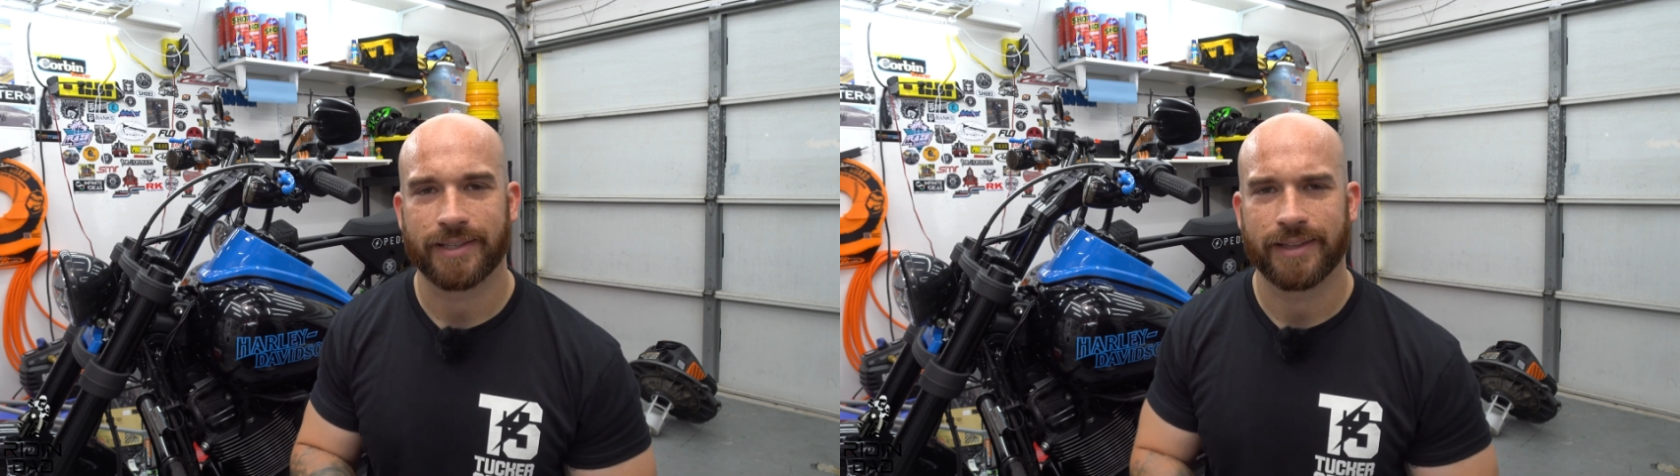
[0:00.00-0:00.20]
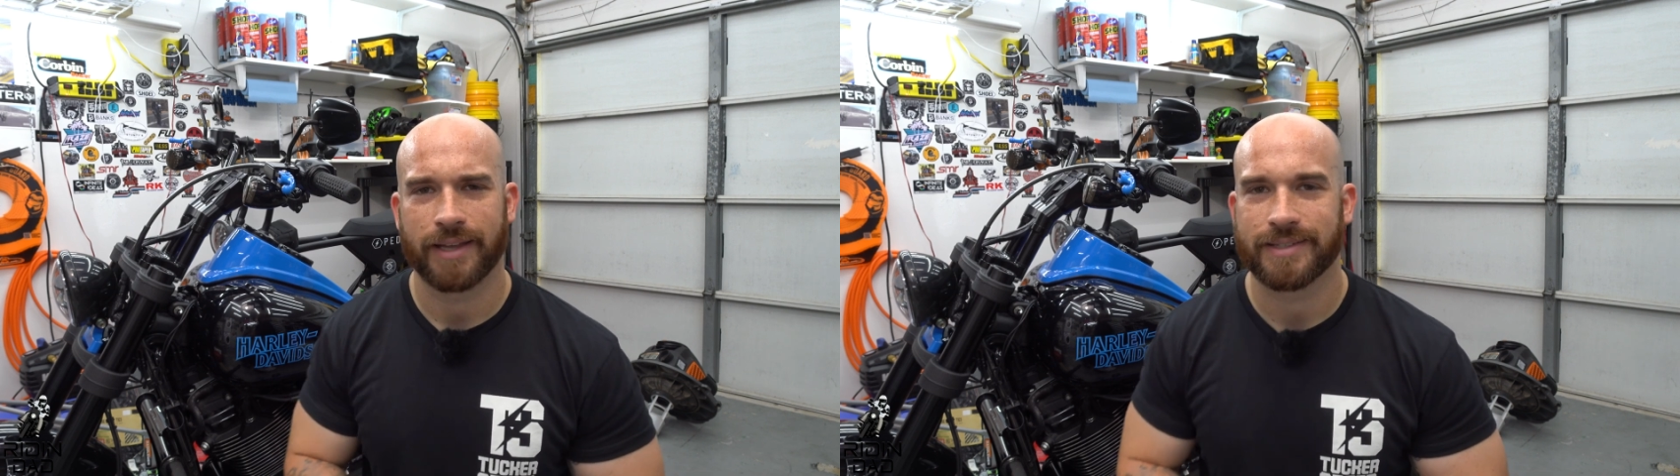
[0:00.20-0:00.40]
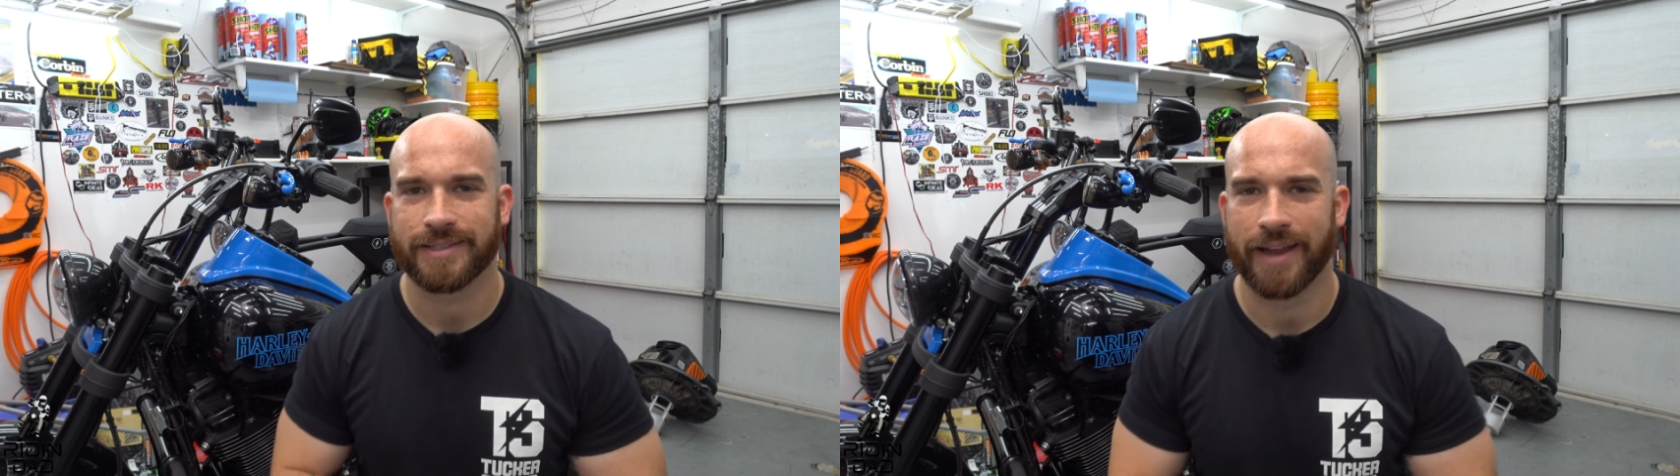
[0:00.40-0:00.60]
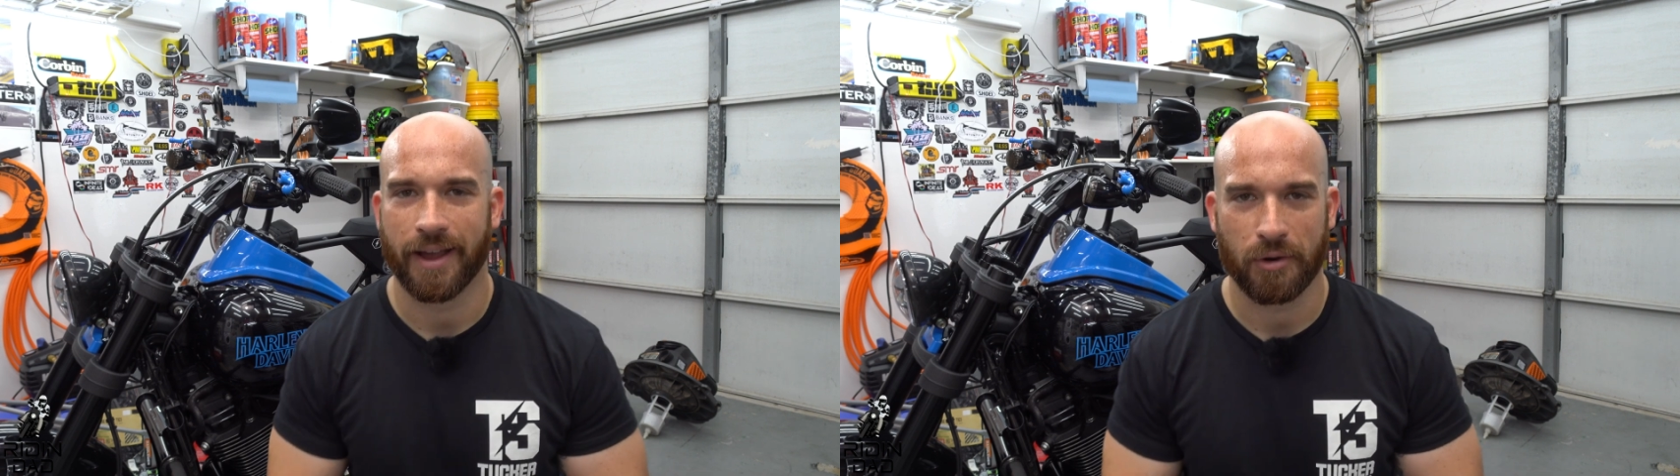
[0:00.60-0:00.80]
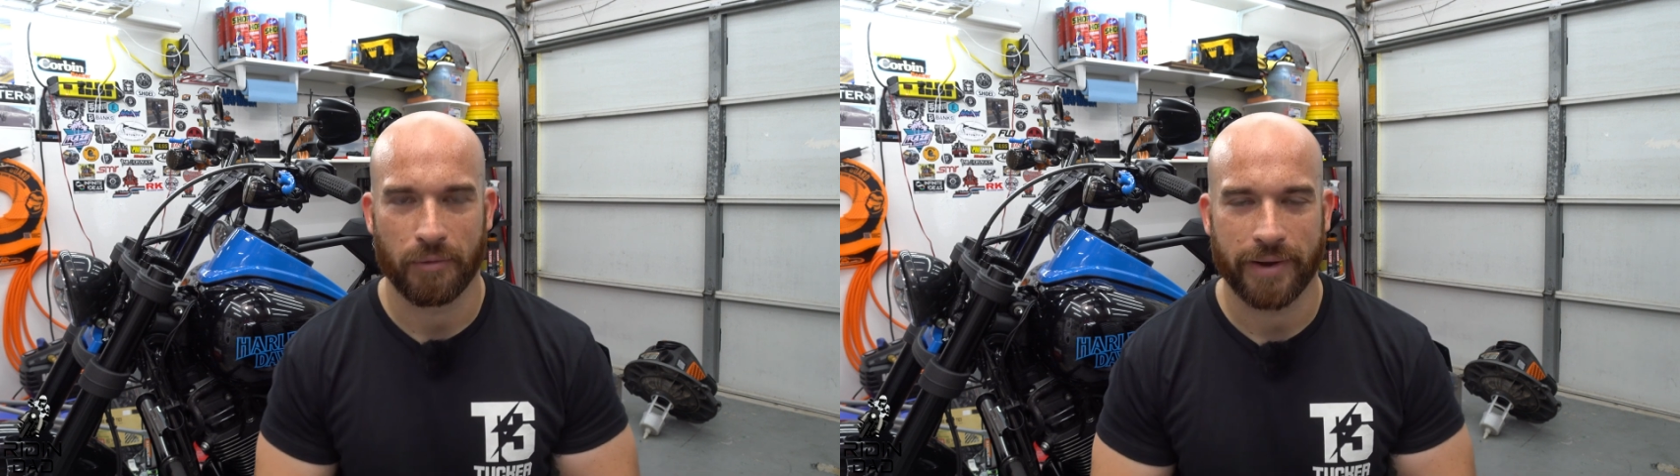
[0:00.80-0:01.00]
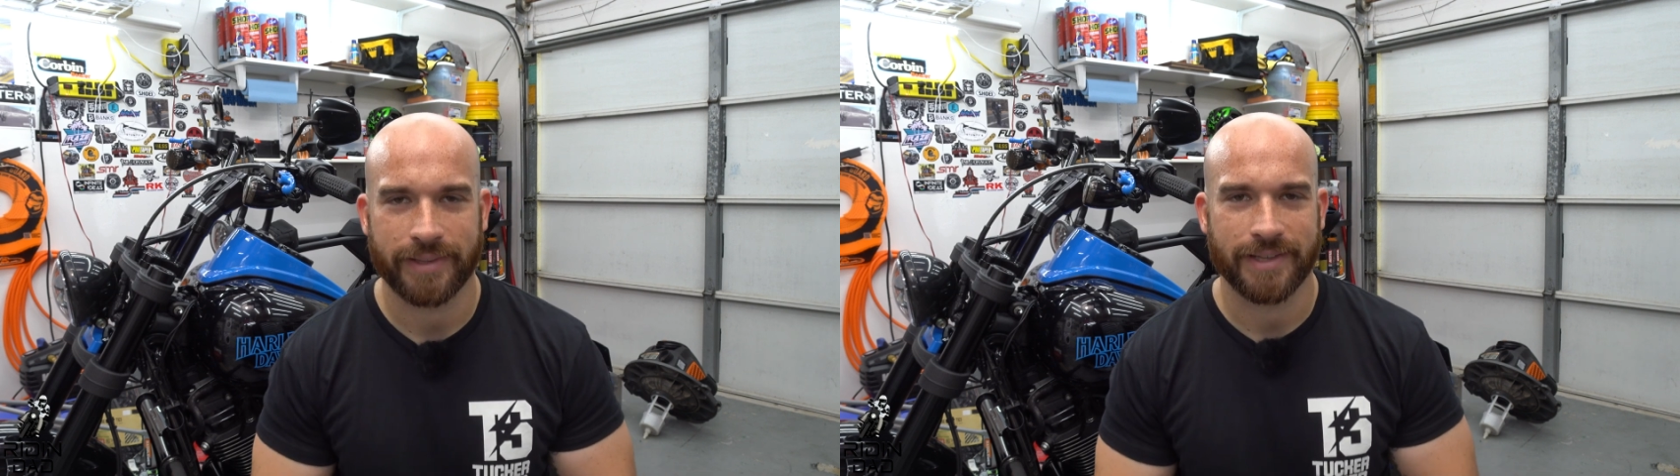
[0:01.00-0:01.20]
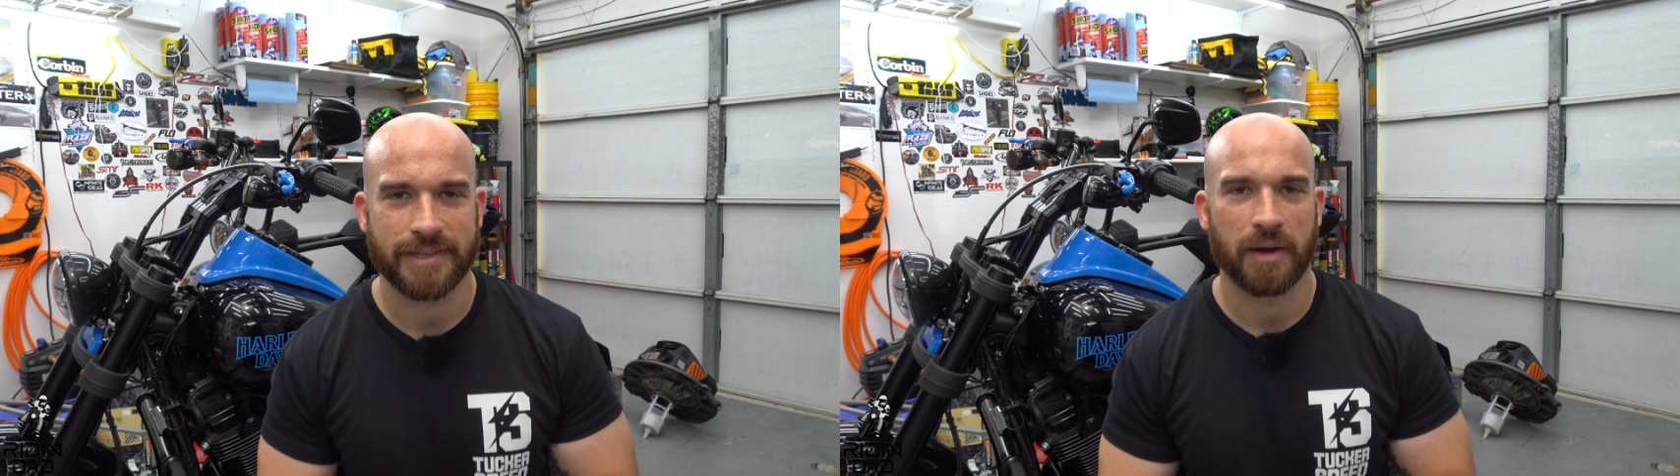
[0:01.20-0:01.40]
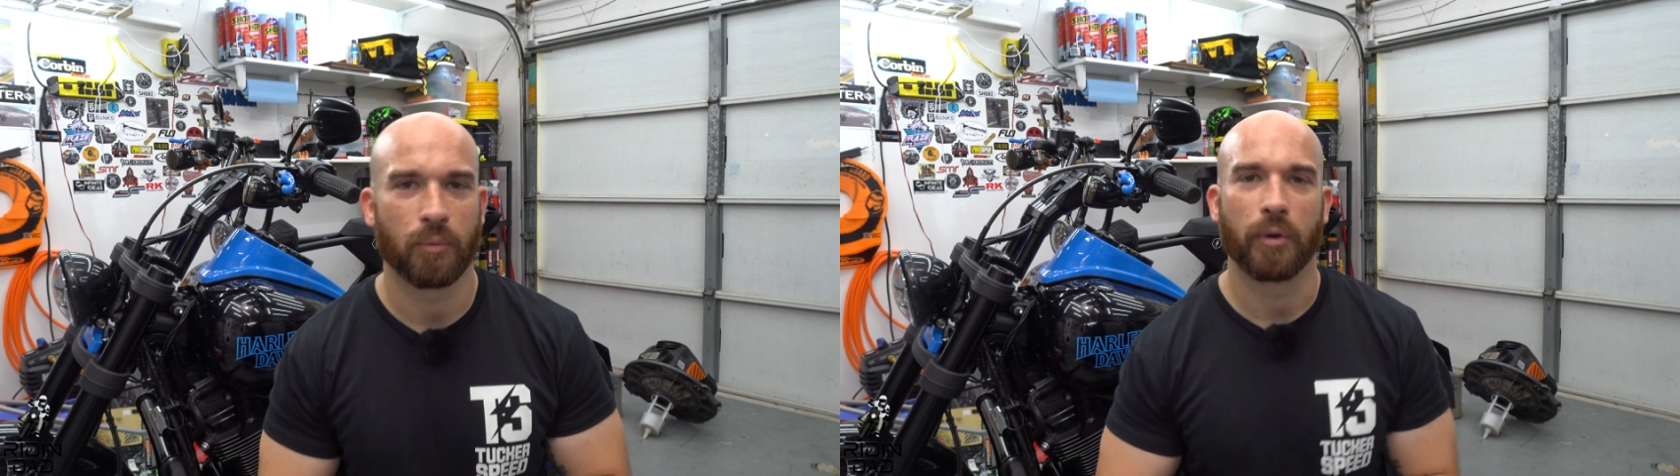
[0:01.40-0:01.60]
That's not correct. That's
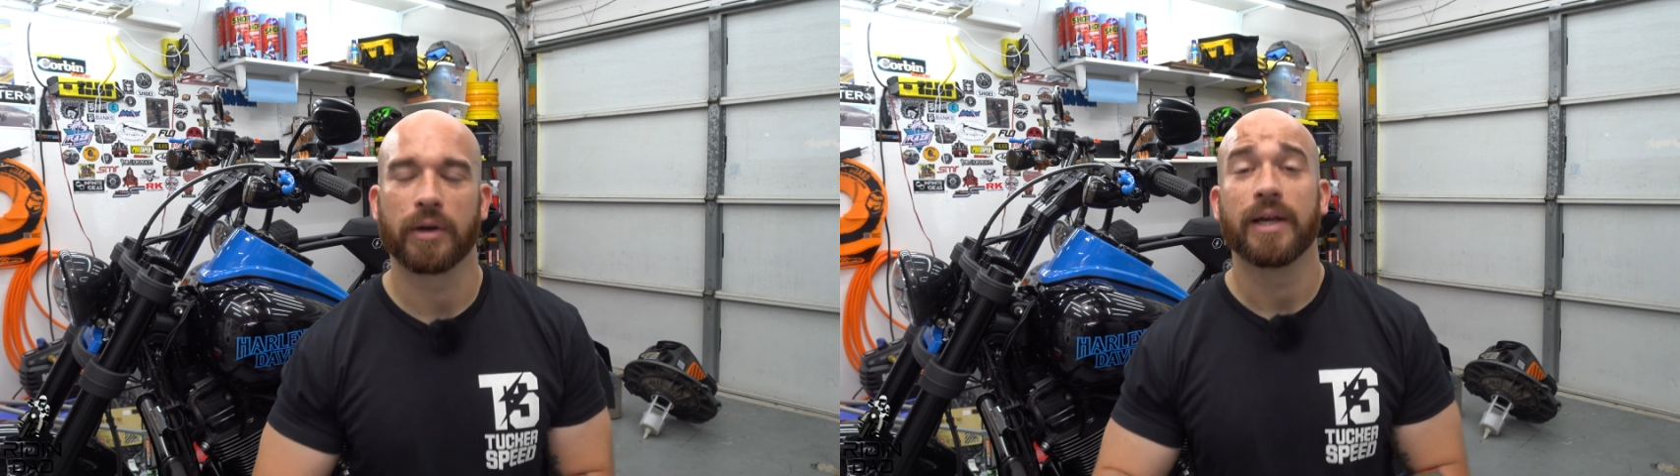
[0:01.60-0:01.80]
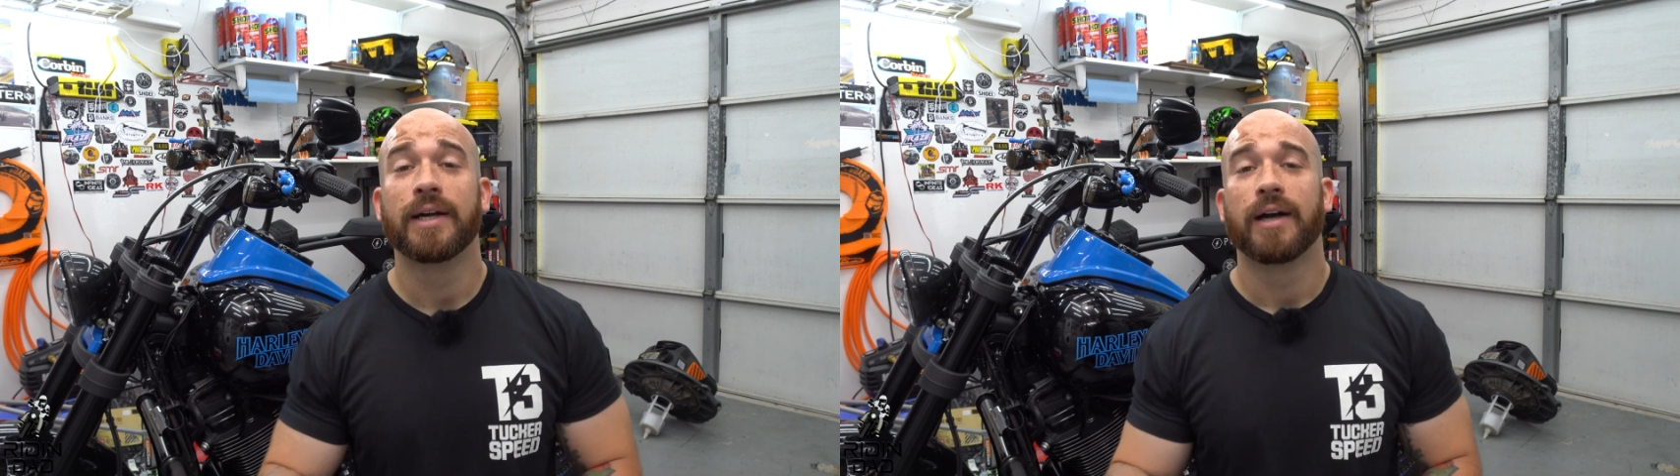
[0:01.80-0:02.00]
not a word.